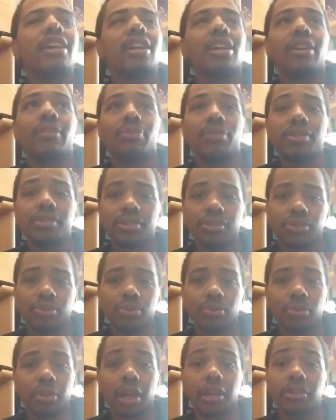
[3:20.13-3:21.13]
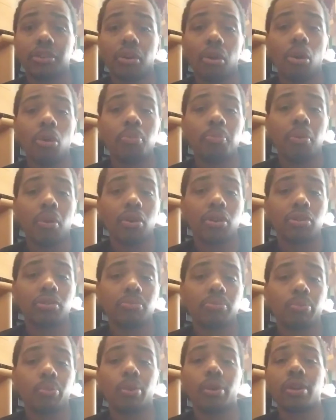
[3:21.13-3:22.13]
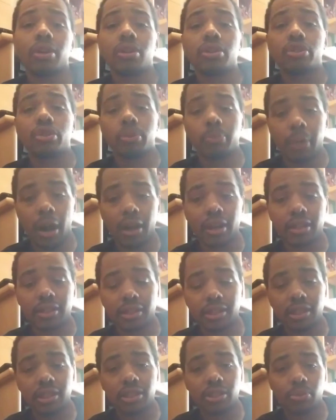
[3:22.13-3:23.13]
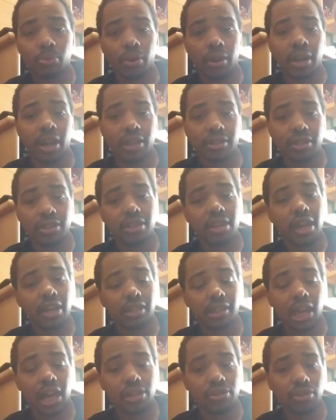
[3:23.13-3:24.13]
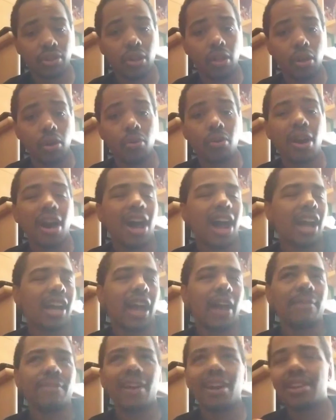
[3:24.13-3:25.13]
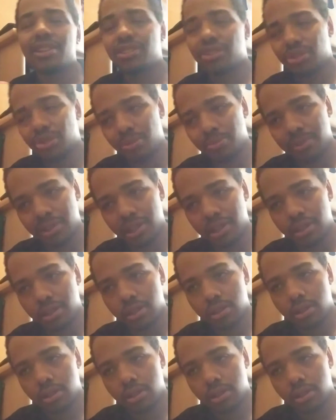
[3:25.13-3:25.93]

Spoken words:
if this is true, like the whole part where Chewbacca sees Rey as the next Han Solo, I kind of find it stupid.